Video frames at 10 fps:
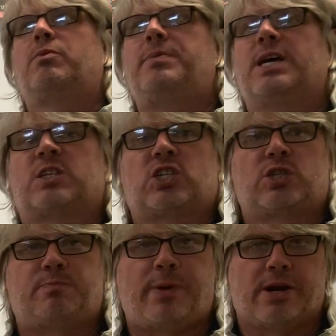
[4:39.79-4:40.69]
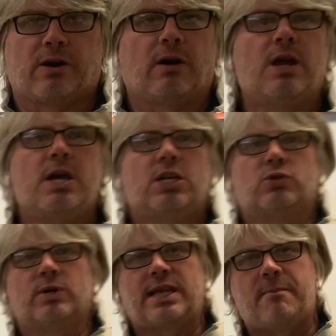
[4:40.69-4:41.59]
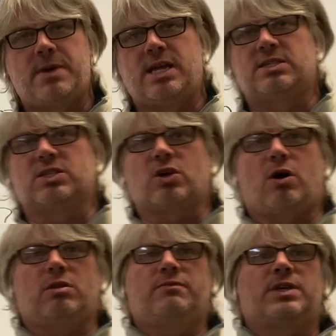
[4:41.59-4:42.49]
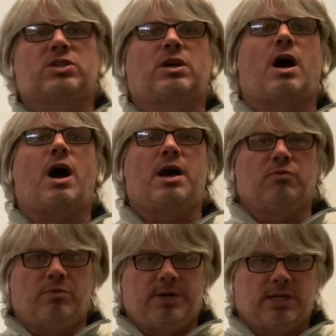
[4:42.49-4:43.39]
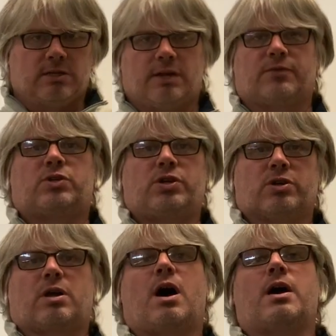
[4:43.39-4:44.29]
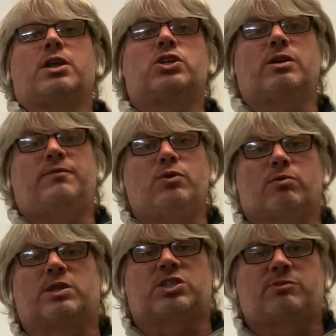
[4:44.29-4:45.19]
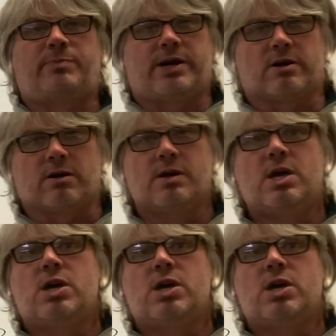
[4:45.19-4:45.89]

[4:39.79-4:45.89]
would be a spinner. So what that means is all of this cotton would be delivered to your cottage, and if you were the spinner,